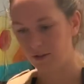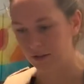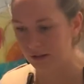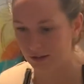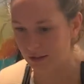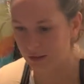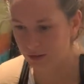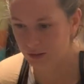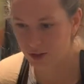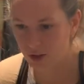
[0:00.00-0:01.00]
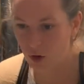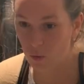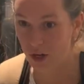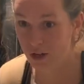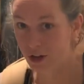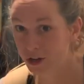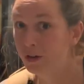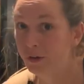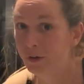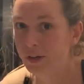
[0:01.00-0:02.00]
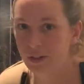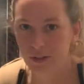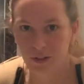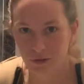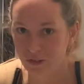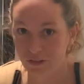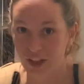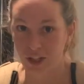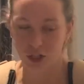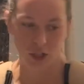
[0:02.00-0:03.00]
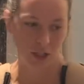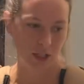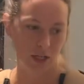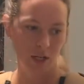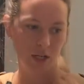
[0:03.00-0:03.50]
I don't know, a window reflection.